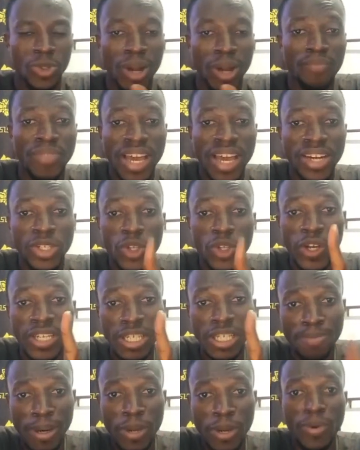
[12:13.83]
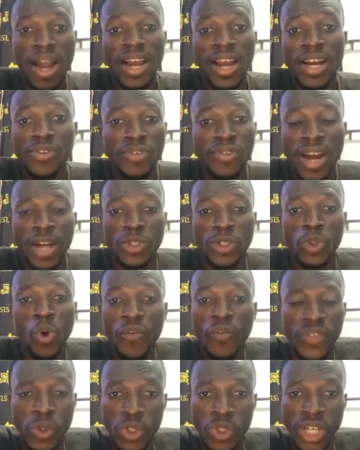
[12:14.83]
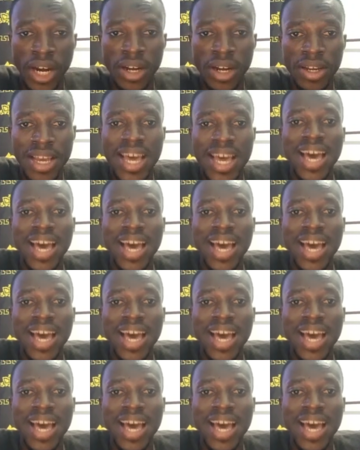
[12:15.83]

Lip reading: why I'm telling you, so this particular country has no future,